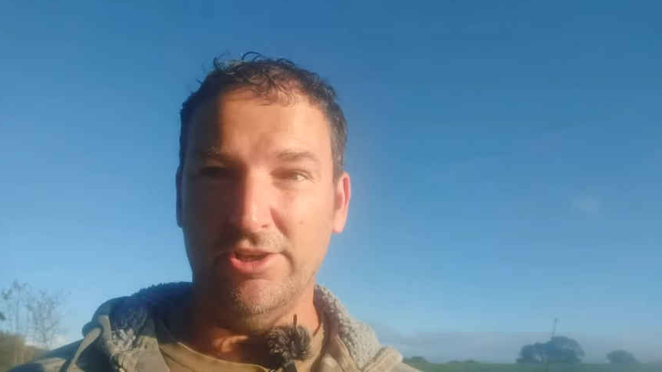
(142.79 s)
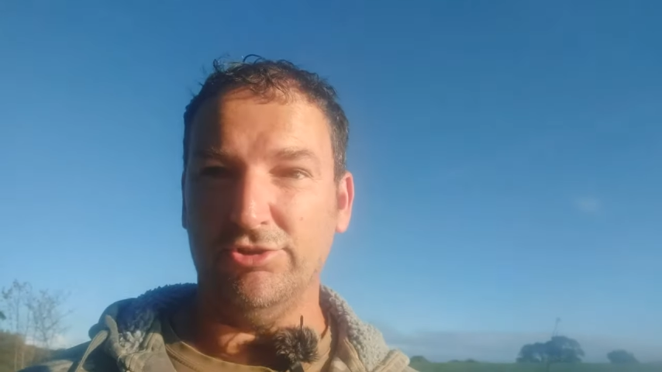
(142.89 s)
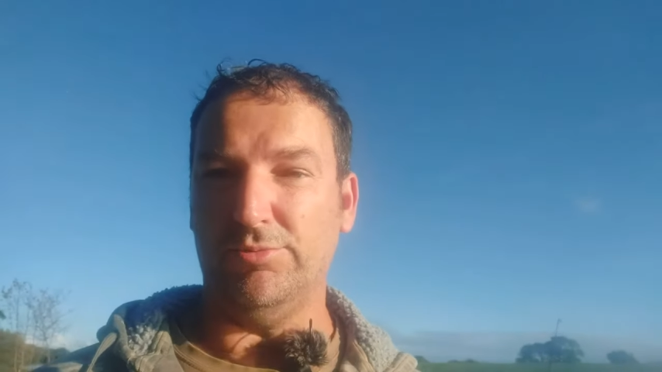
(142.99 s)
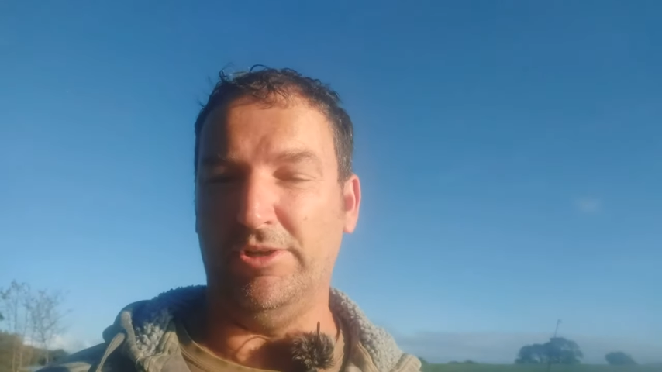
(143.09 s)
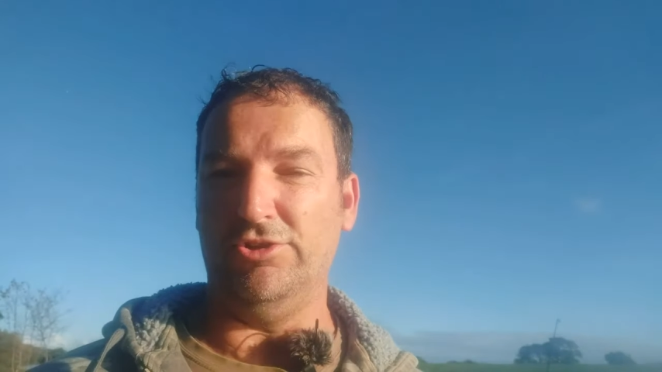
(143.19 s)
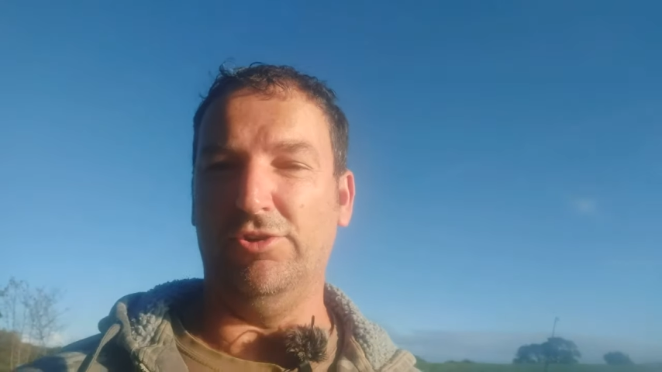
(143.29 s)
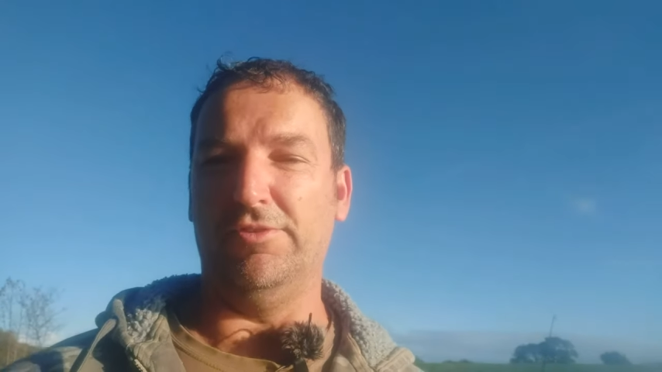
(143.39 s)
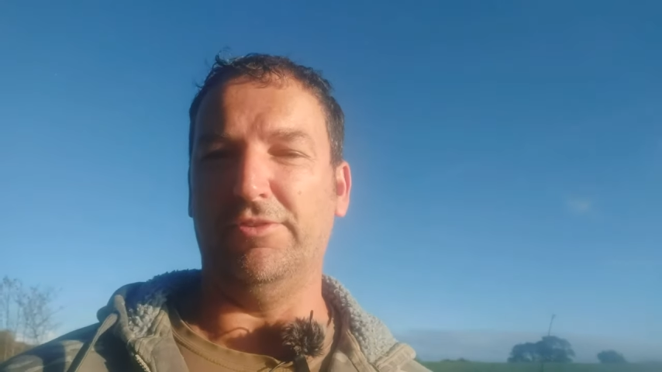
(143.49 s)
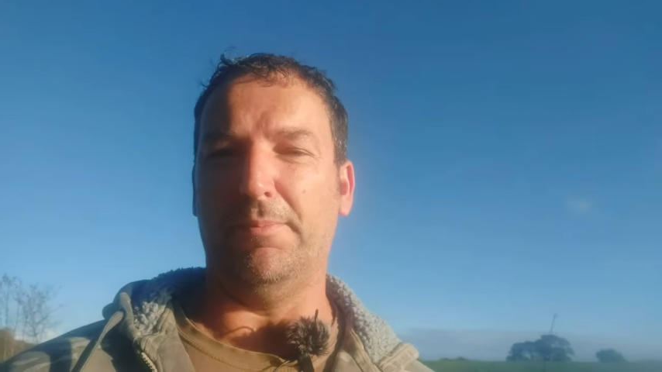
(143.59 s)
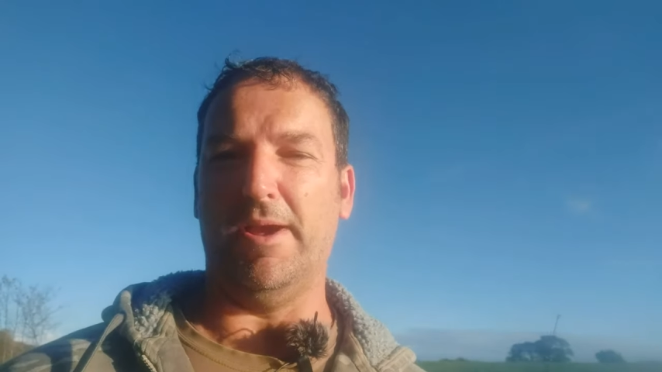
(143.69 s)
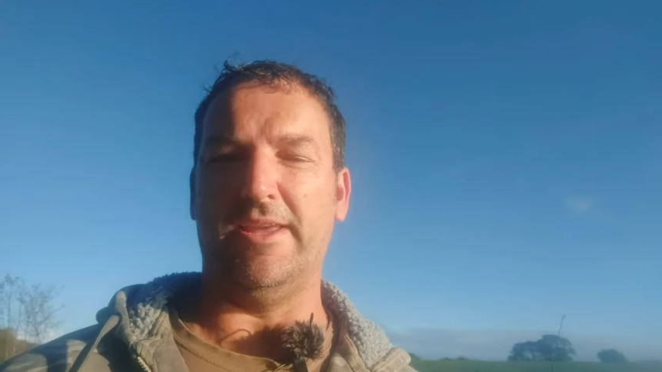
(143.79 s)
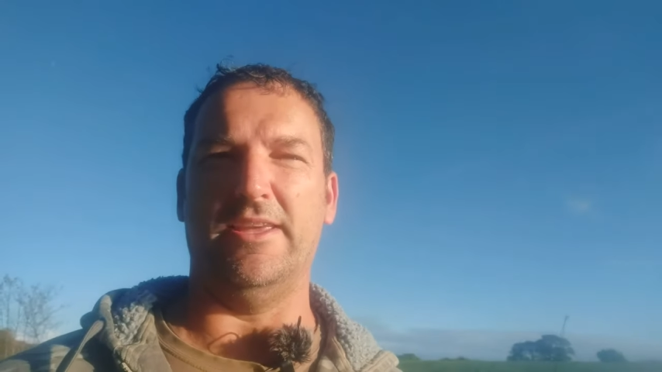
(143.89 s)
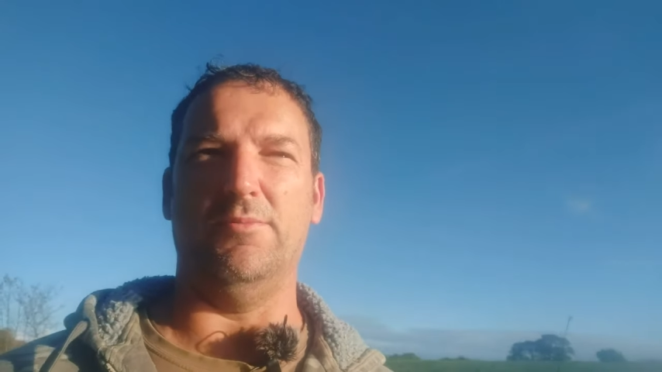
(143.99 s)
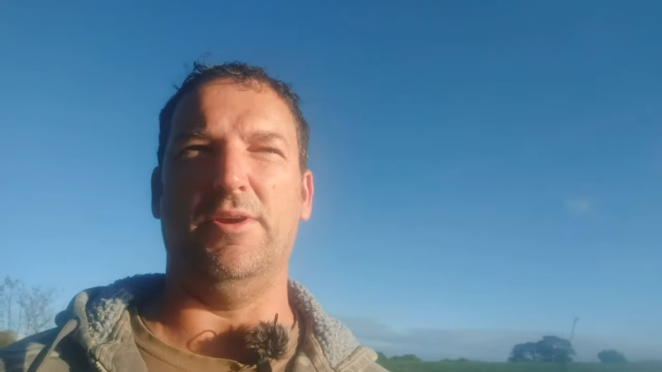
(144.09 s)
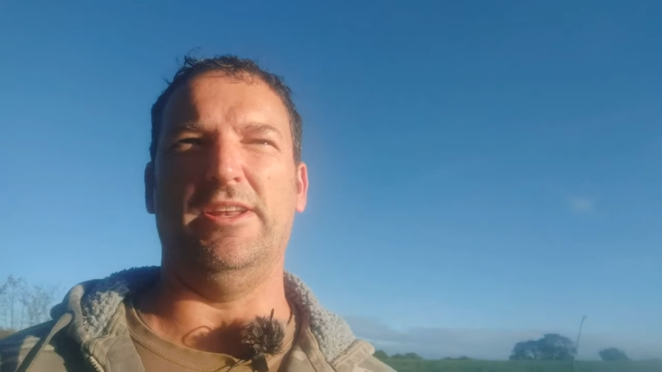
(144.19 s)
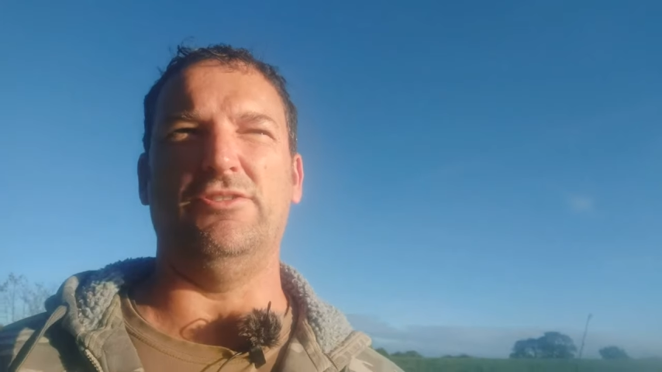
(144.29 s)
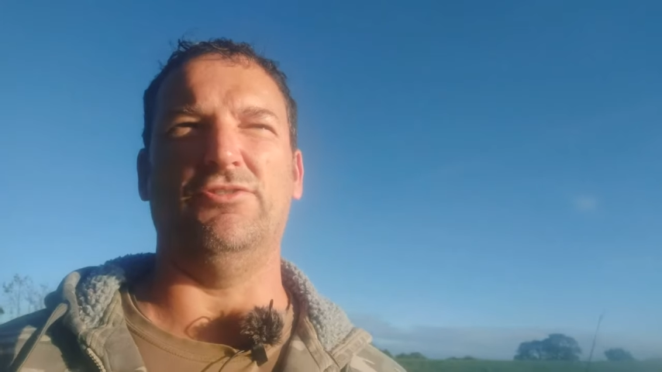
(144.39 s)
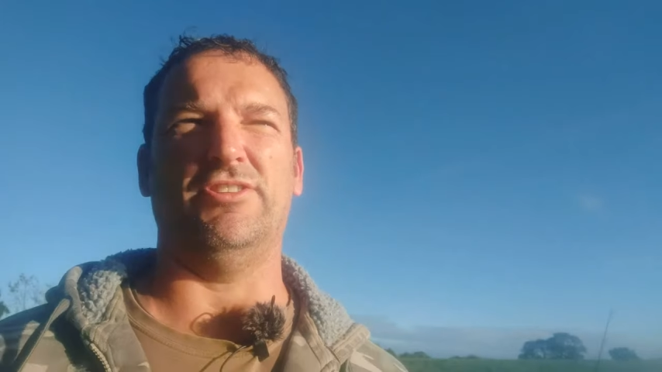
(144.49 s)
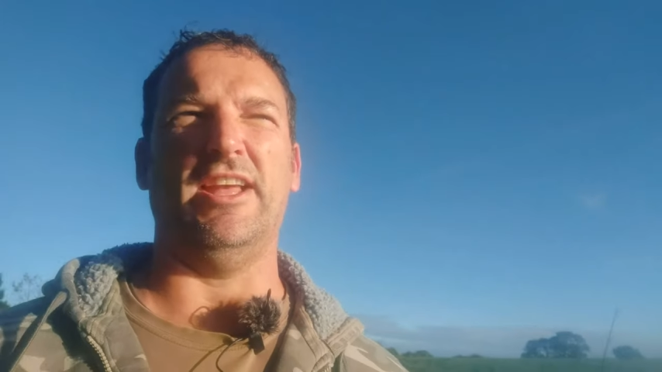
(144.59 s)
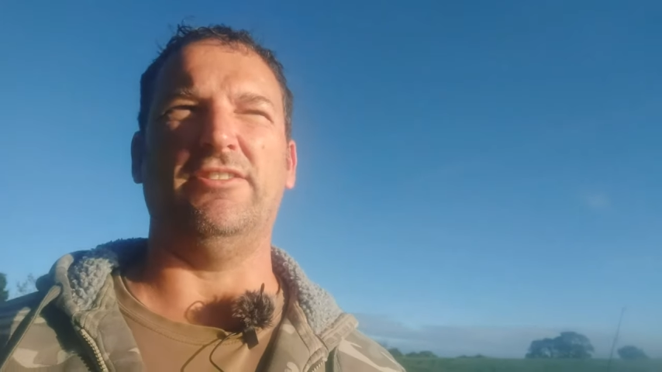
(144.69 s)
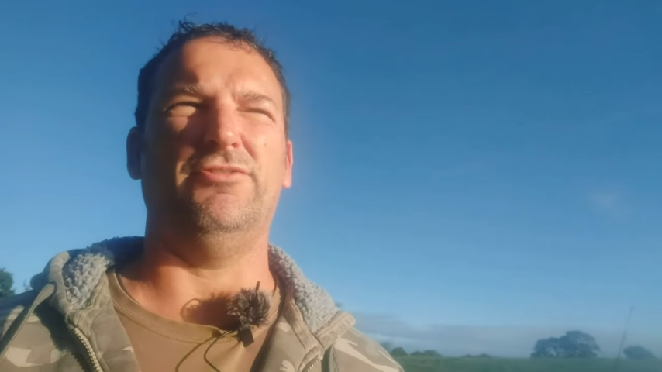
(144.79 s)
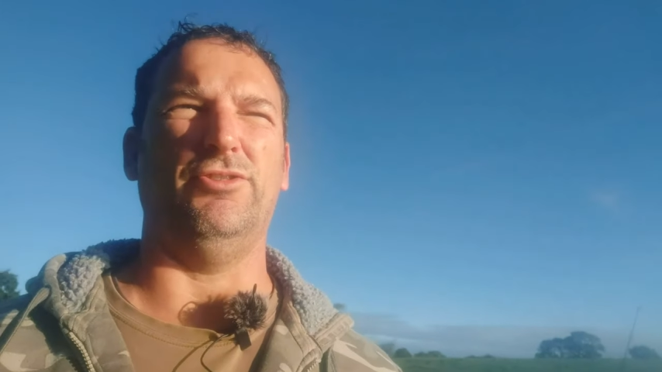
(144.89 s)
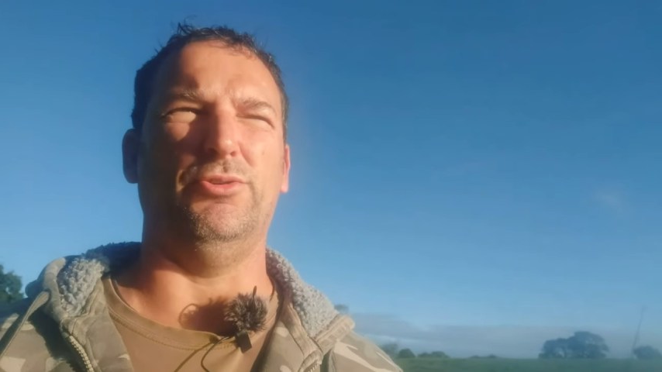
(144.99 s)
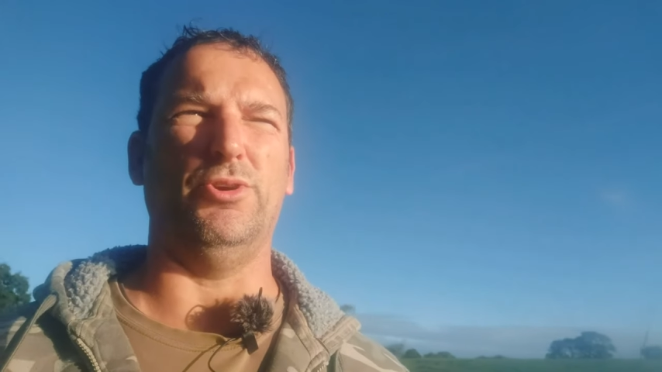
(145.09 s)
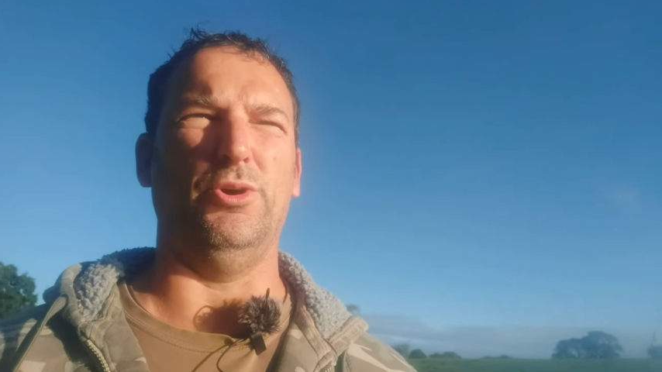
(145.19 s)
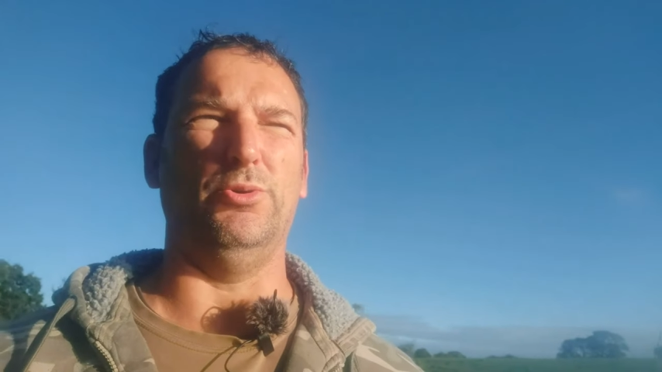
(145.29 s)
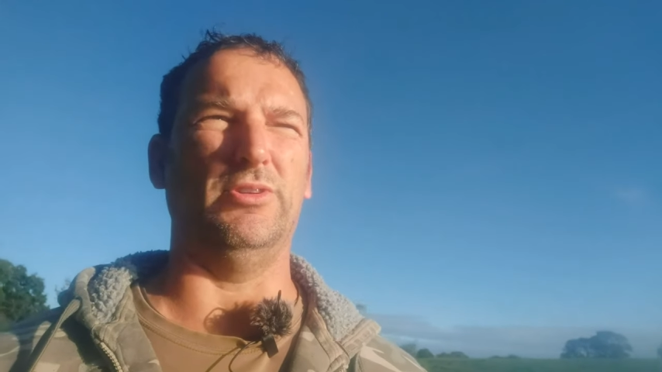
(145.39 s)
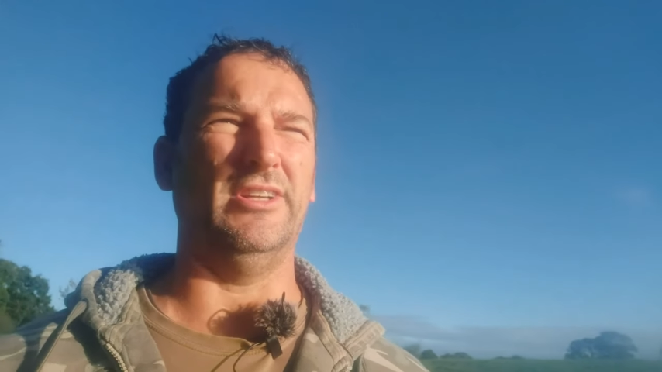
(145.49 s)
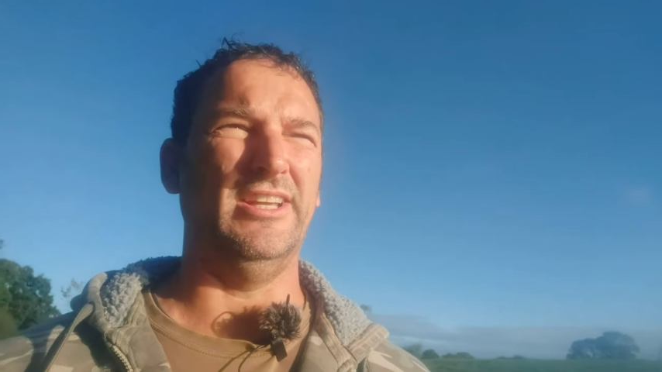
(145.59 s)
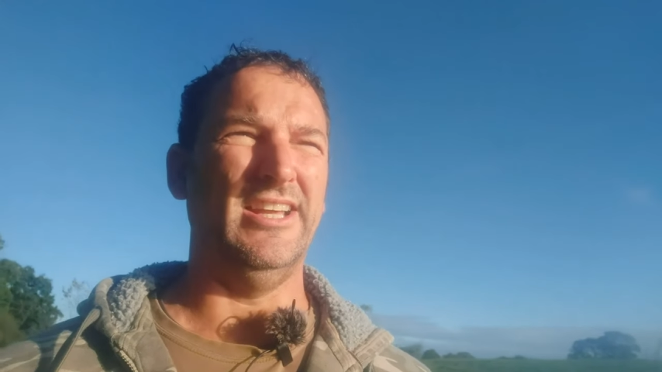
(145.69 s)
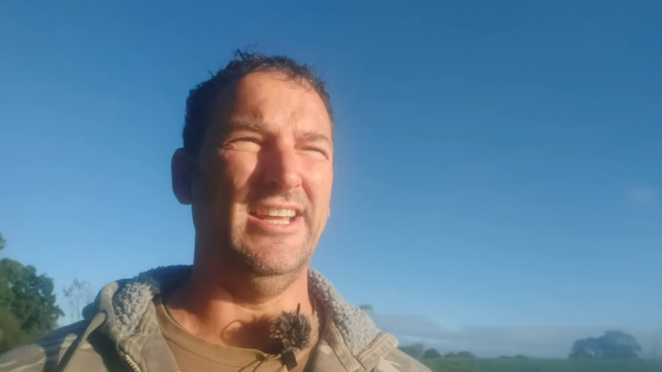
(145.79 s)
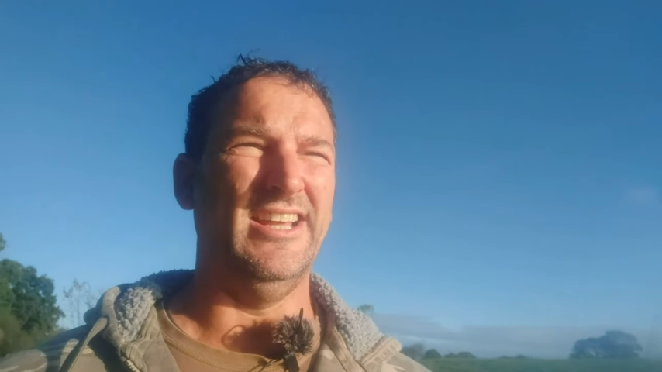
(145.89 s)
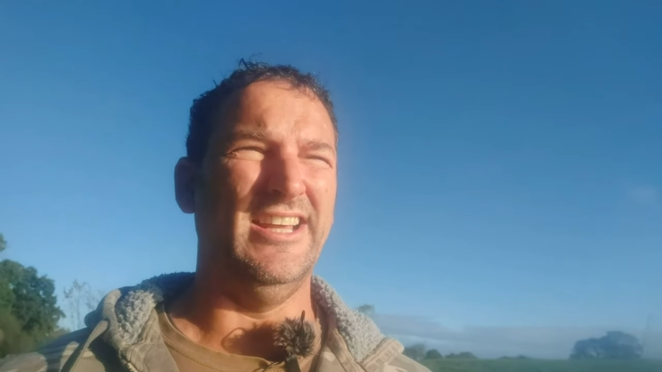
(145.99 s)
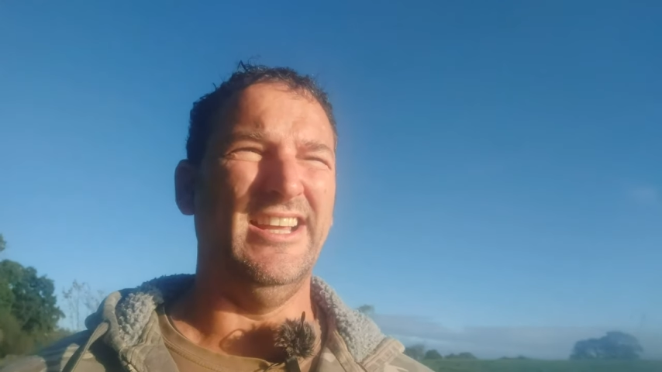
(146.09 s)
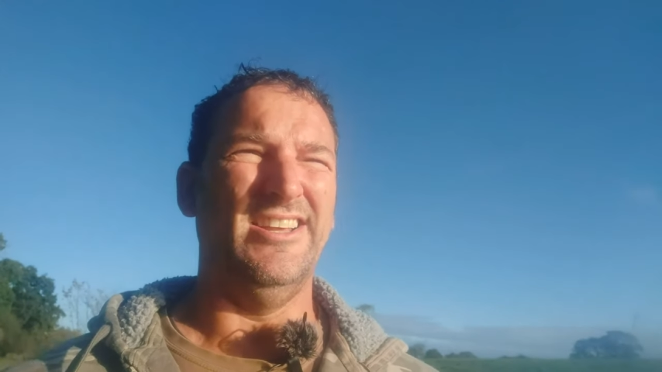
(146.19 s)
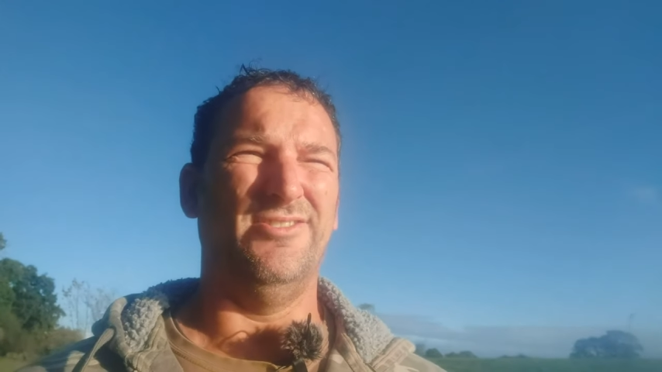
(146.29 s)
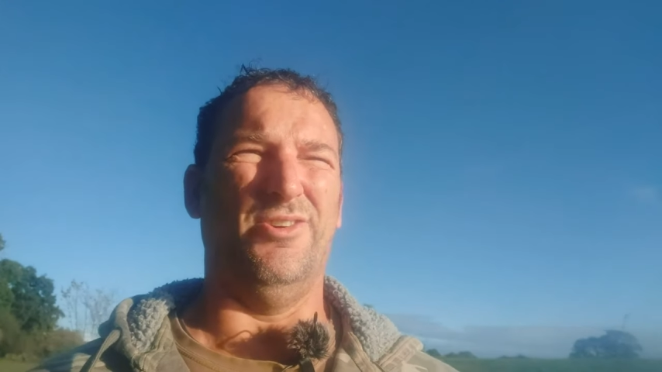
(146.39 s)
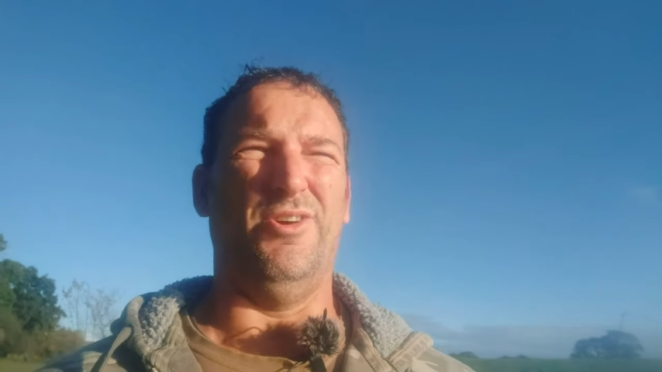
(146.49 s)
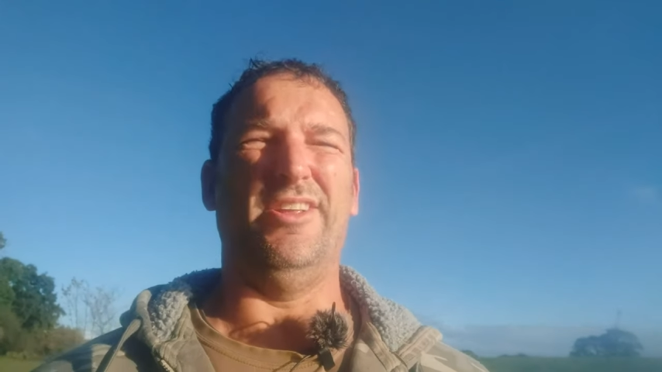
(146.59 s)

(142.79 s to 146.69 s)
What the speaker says: switch over to piking when it just gets too cold. So